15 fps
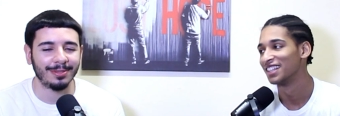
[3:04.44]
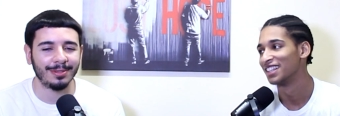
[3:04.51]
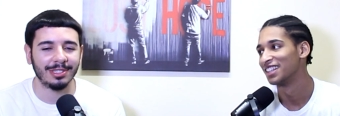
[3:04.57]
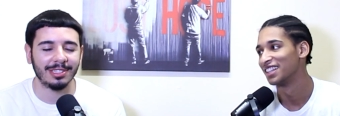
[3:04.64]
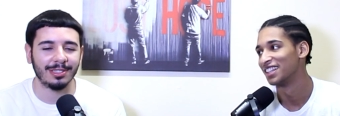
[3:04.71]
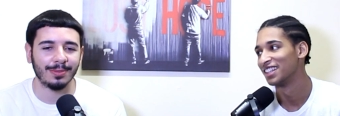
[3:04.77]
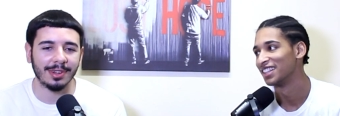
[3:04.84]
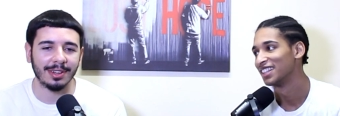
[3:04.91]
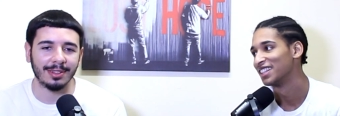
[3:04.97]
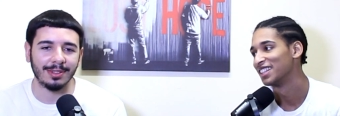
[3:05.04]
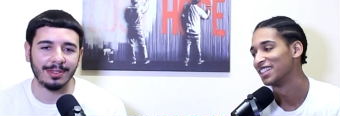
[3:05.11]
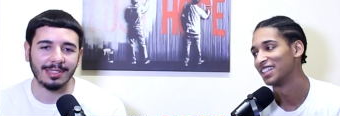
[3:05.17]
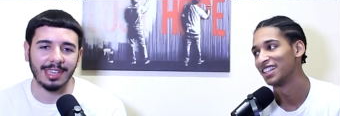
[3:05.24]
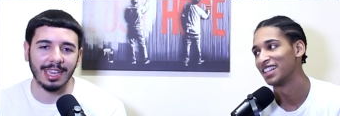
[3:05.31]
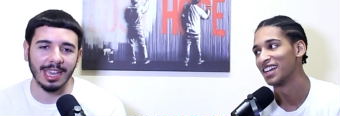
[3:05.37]
Speaker 1: it was just one of
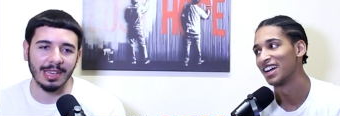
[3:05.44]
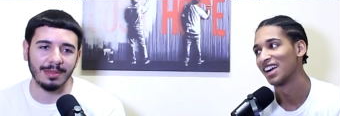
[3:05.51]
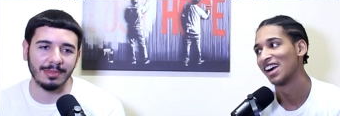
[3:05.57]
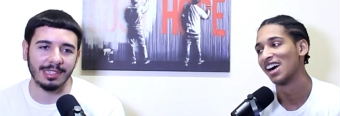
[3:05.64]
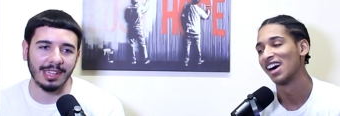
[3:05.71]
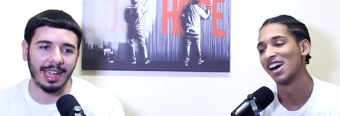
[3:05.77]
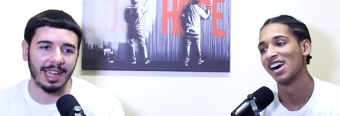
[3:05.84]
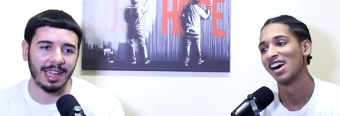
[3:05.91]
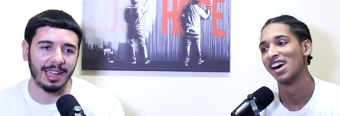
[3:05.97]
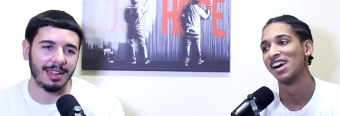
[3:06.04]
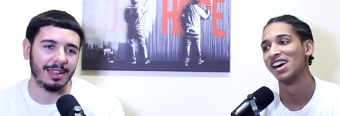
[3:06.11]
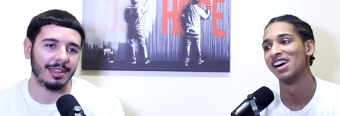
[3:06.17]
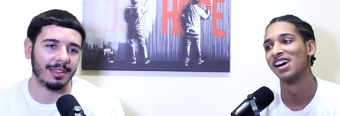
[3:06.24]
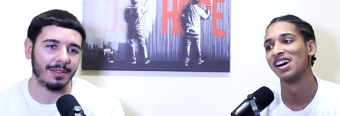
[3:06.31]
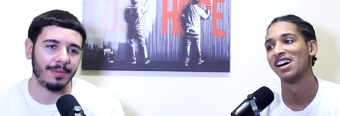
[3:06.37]
those games
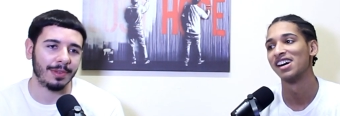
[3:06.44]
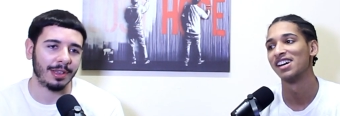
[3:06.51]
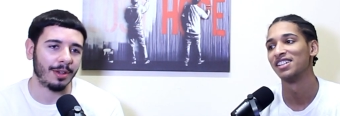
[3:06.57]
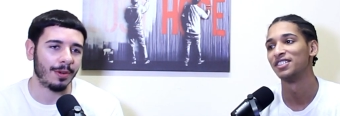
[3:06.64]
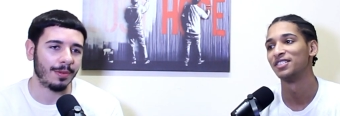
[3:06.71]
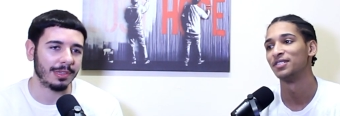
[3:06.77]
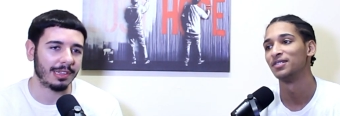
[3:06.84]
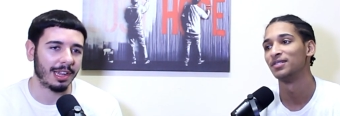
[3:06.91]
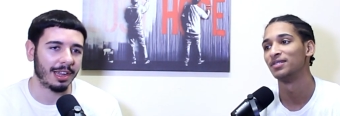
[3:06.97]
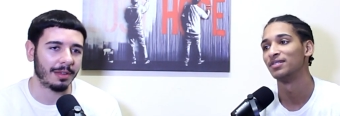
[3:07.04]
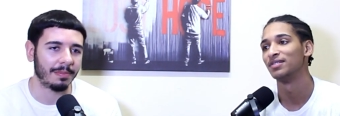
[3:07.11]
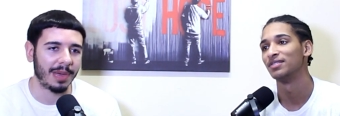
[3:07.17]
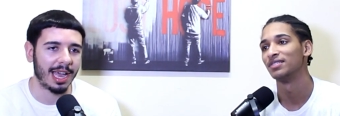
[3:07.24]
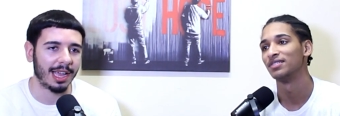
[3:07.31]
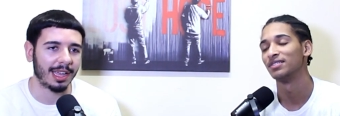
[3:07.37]
that we can always
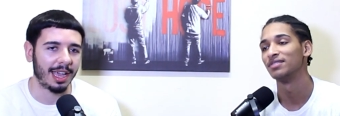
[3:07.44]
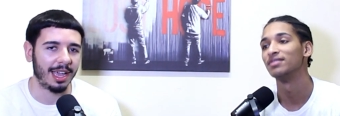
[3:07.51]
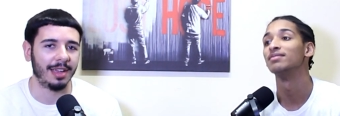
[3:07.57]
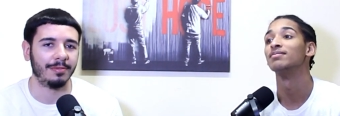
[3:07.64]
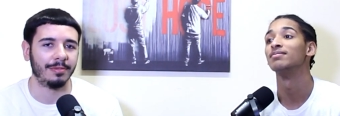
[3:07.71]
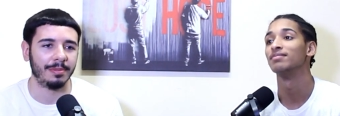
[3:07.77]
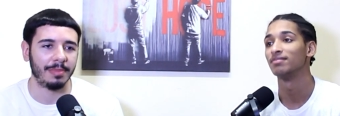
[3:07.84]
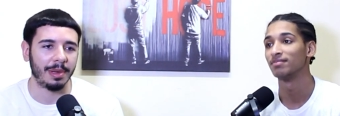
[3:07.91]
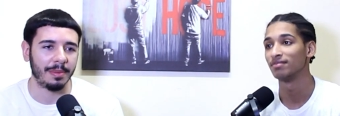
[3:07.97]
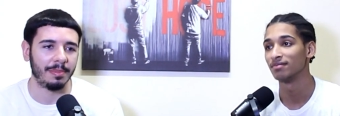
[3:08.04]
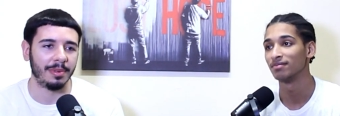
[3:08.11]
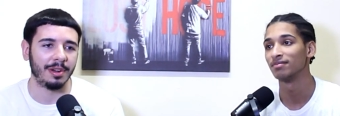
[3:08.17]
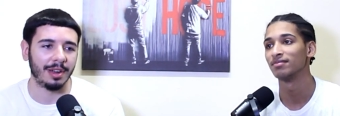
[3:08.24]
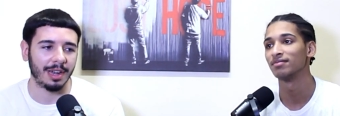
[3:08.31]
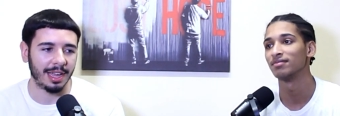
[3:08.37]
look back at and
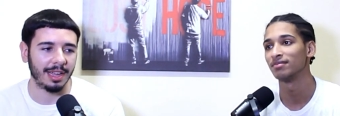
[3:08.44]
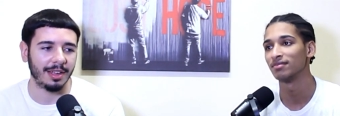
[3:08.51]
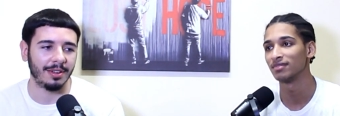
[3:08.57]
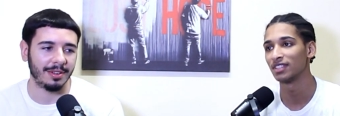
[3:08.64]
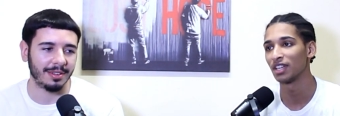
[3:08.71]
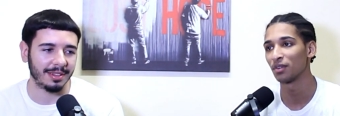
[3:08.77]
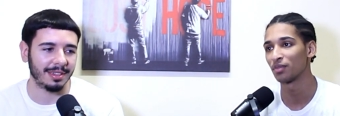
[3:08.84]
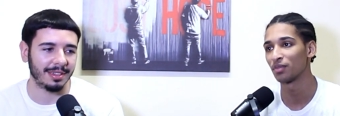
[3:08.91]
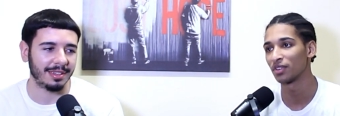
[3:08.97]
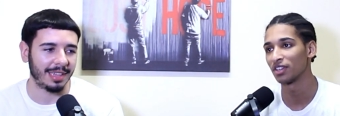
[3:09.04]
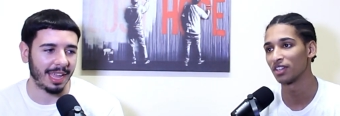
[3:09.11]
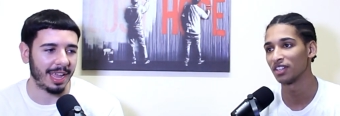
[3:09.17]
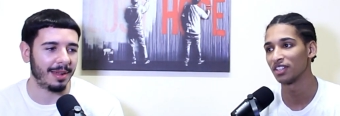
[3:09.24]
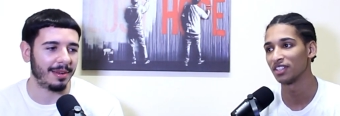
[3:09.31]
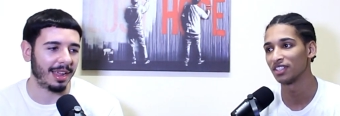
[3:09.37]
remember like oh,
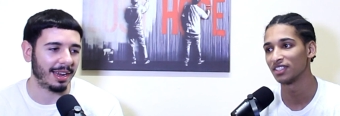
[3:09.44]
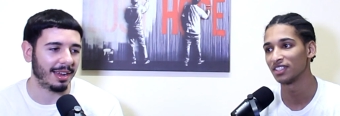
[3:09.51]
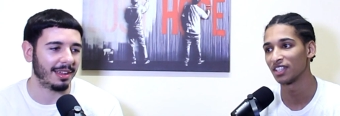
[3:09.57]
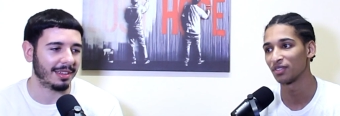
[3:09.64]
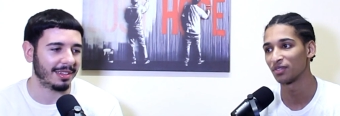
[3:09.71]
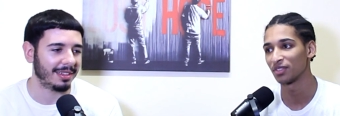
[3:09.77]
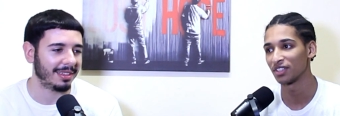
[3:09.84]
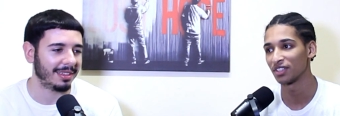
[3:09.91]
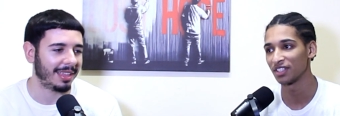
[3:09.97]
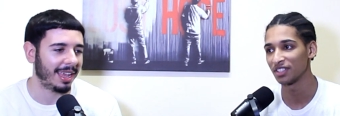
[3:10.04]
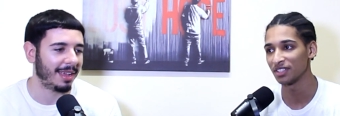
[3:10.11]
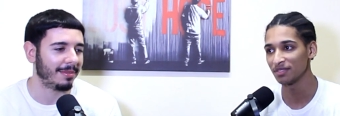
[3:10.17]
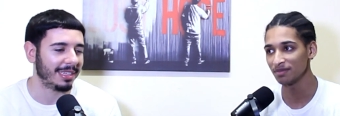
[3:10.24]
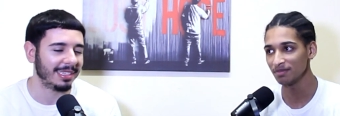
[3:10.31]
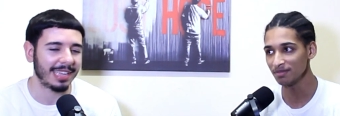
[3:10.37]
Definitely. damn like look, Definitely.
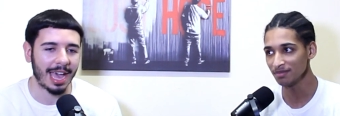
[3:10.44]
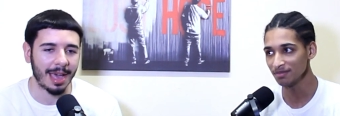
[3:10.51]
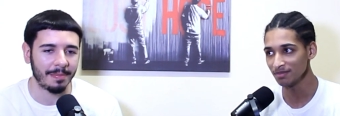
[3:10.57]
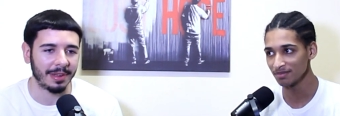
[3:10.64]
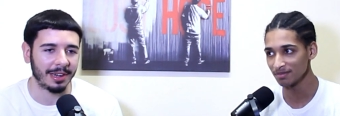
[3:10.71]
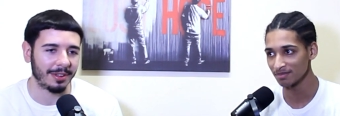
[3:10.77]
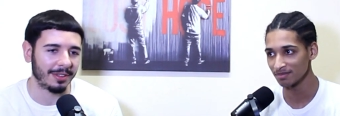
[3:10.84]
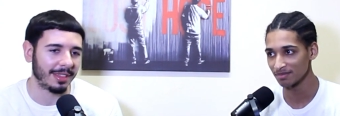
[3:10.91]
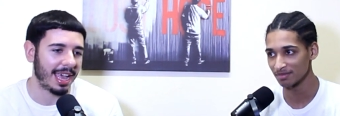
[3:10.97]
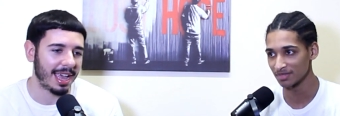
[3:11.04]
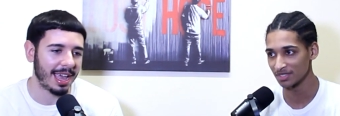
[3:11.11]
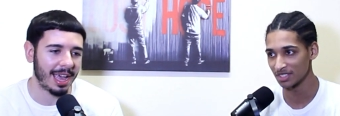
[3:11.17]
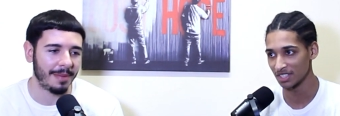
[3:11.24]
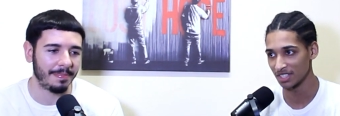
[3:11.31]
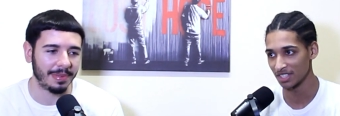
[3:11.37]
damn this happened or
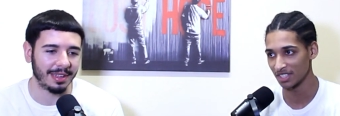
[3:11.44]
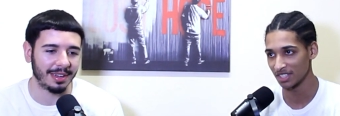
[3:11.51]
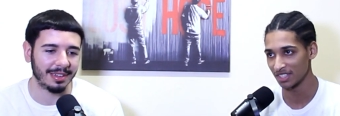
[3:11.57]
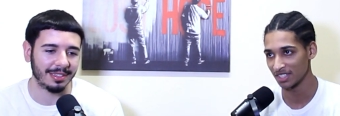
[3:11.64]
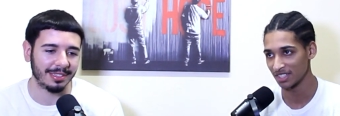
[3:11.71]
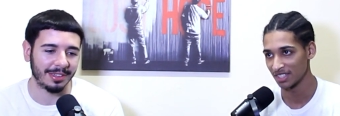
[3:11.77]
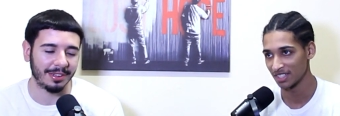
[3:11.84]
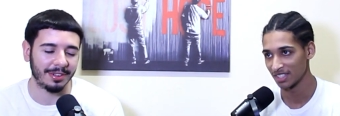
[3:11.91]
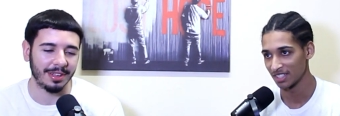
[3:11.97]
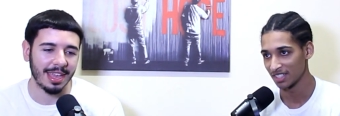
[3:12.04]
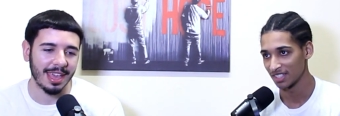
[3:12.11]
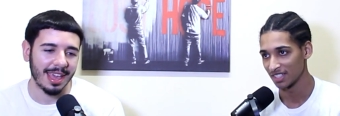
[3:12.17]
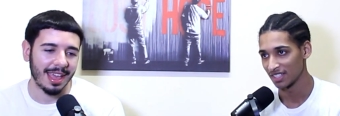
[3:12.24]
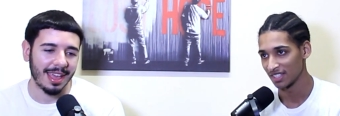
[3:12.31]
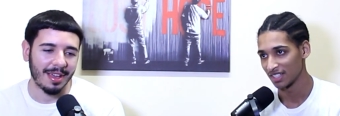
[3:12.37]
that happened. Yeah. So
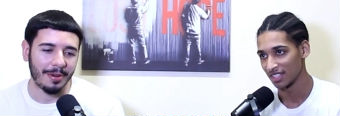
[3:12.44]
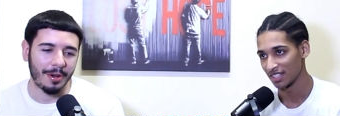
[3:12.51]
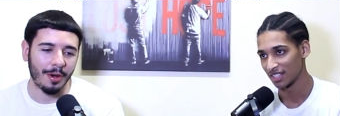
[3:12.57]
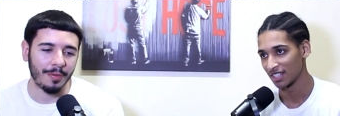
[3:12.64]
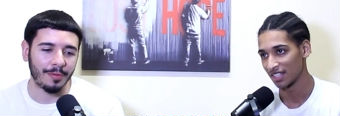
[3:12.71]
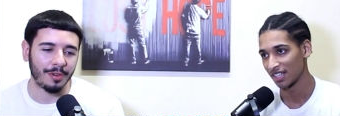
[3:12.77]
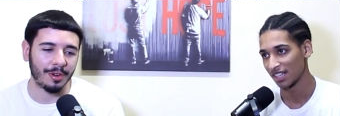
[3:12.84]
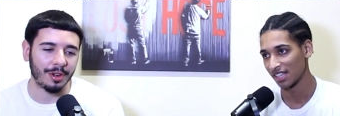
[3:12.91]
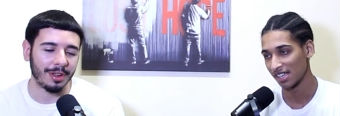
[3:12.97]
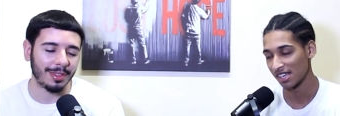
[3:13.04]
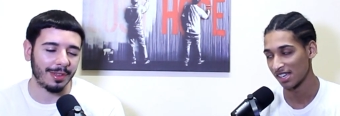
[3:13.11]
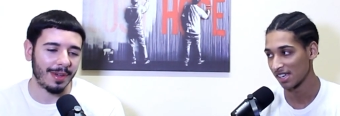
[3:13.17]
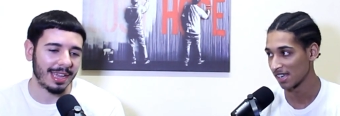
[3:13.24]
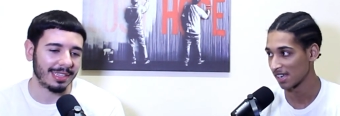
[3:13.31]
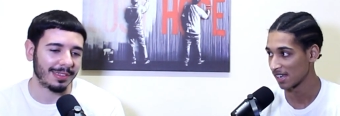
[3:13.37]
overall
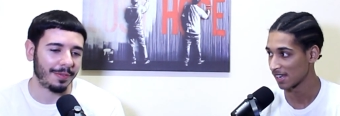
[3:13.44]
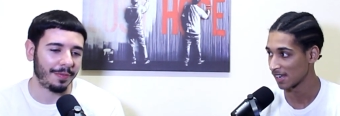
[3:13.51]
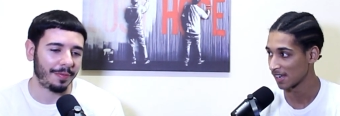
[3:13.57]
though as a